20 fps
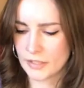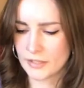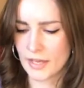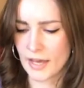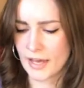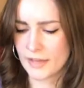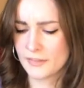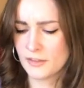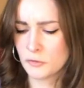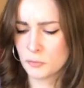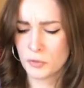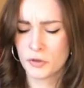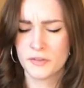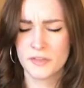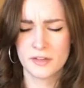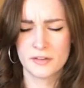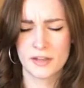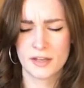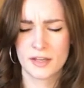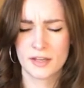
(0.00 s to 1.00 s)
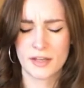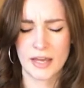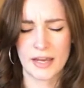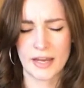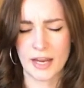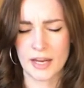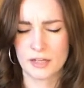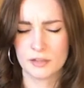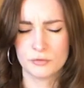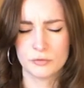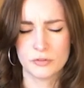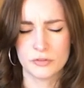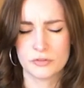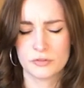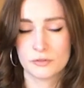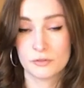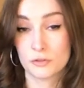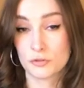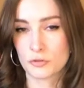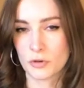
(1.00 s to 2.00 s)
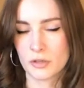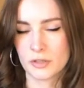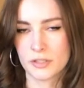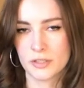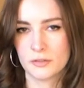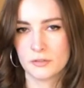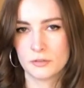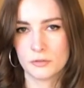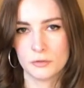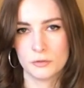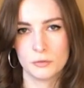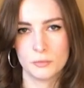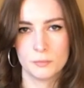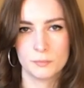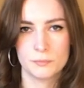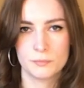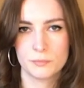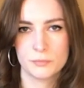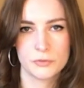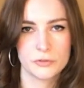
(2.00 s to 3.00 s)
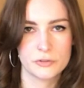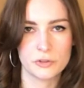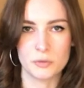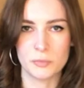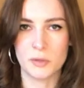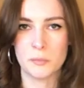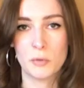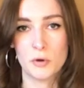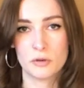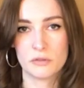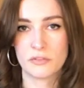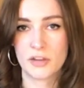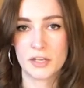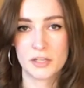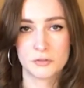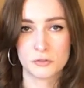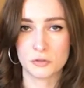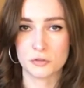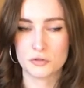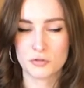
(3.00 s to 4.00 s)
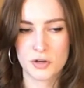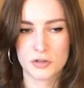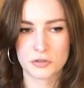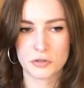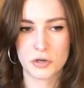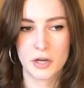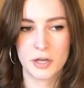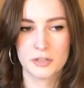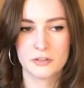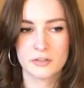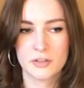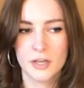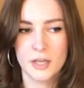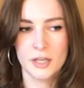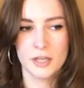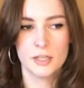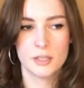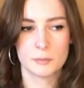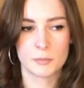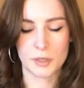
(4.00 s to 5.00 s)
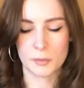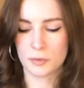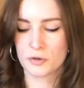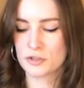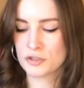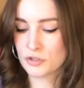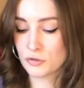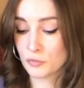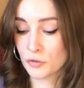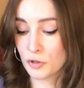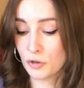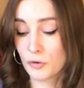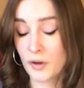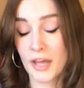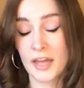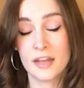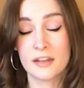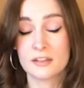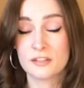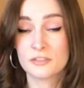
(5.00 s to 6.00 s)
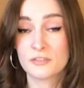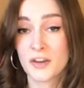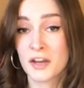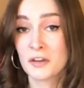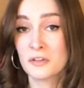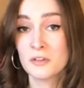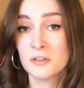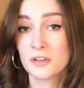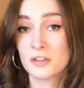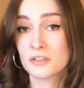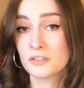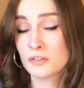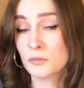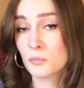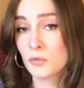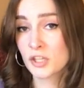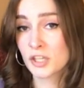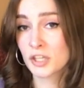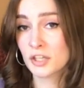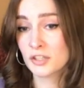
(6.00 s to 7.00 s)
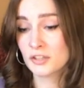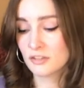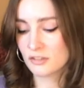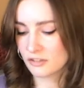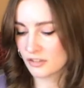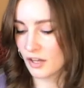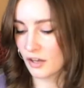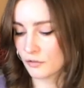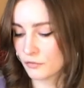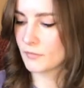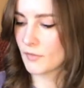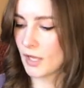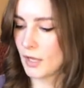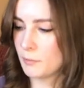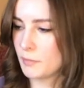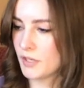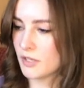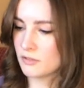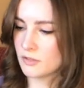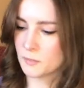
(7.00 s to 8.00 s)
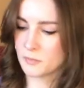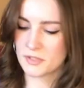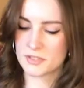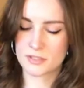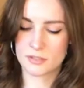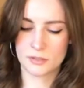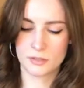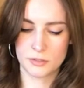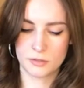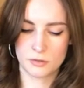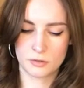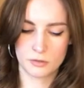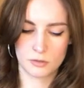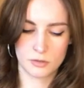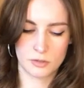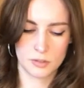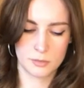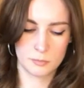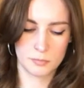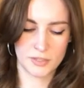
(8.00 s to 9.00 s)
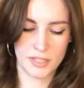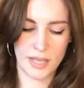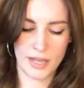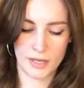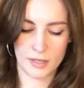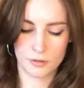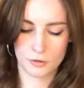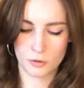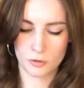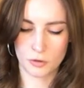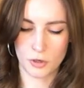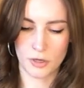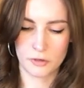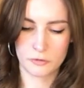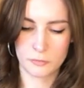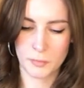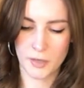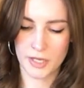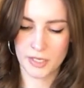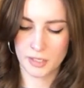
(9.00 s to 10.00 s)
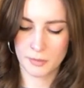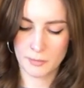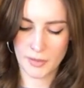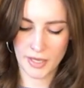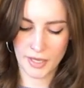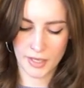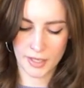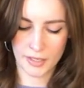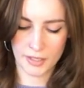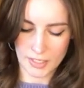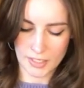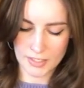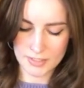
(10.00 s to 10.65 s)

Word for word: Yeah, at this point in the day, I kind of was struggling to still be motivated to treasure hunt, but I pushed through and found some really good stuff. I picked up this little black crossbody bag.